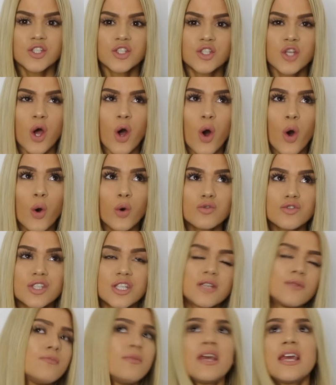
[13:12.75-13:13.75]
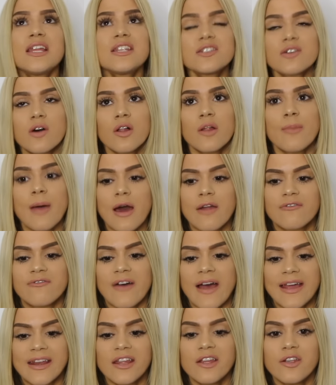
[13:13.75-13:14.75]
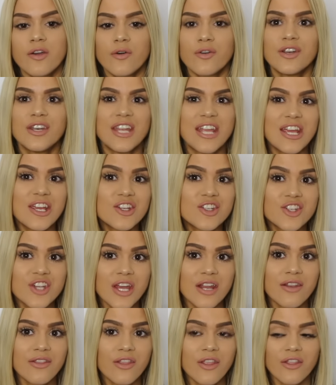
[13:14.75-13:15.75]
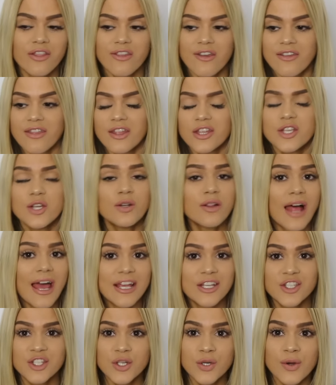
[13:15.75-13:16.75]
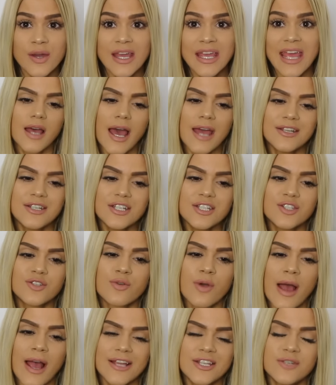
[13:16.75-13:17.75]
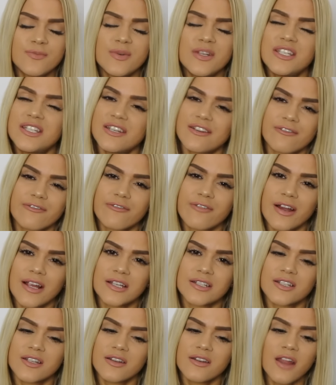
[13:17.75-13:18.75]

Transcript: So to me, it's all about finding your niche and the thing that you like doing, and just try to be different.